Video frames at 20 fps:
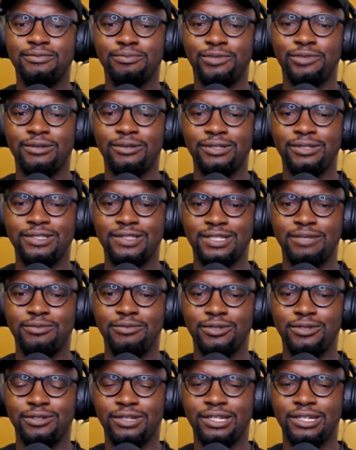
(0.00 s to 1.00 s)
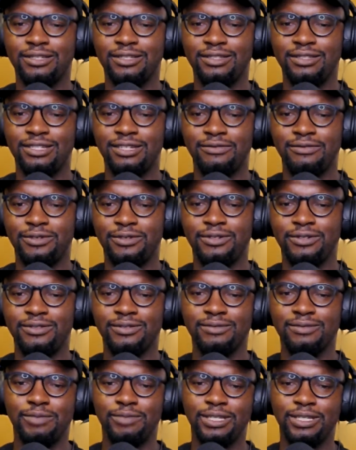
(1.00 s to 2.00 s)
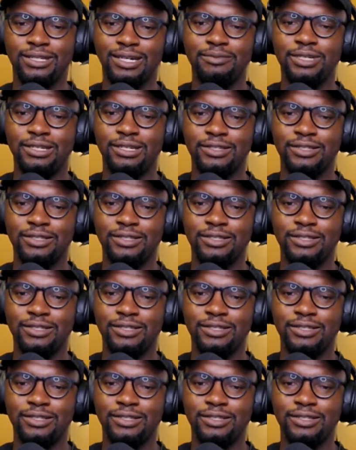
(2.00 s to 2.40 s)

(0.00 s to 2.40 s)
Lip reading: probably similar like you did for becoming